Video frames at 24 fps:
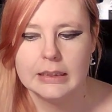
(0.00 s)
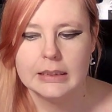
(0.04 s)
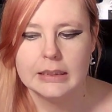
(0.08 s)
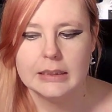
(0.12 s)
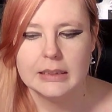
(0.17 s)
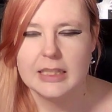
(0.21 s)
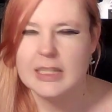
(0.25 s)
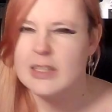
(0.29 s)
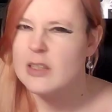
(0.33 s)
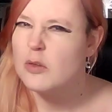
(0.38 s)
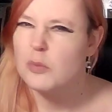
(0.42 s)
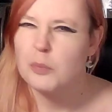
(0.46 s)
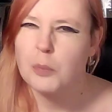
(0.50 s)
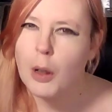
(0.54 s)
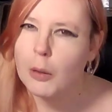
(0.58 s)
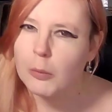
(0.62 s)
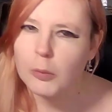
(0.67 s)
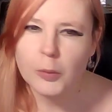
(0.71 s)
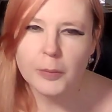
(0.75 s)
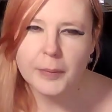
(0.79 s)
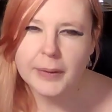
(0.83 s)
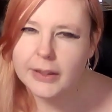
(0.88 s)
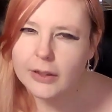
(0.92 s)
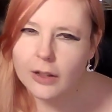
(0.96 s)
this is
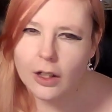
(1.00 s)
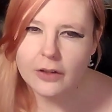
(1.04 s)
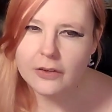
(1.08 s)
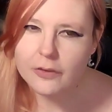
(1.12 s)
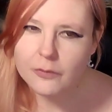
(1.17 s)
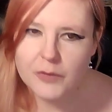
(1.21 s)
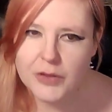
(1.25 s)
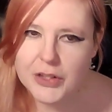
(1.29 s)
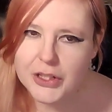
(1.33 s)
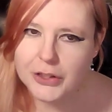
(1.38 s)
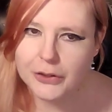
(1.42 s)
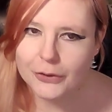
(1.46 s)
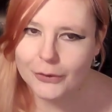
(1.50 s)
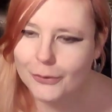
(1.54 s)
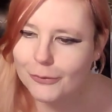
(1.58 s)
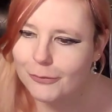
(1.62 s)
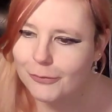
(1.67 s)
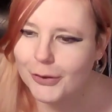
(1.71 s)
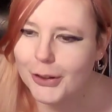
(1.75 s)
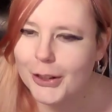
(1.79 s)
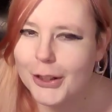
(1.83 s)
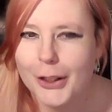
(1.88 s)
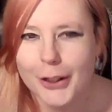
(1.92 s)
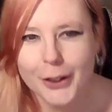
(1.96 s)
probably not the video for
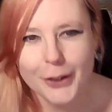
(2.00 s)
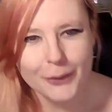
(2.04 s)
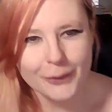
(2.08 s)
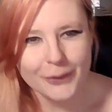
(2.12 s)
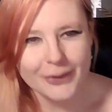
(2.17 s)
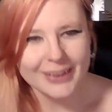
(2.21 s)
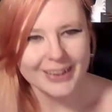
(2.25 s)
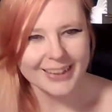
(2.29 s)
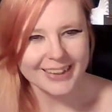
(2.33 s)
you.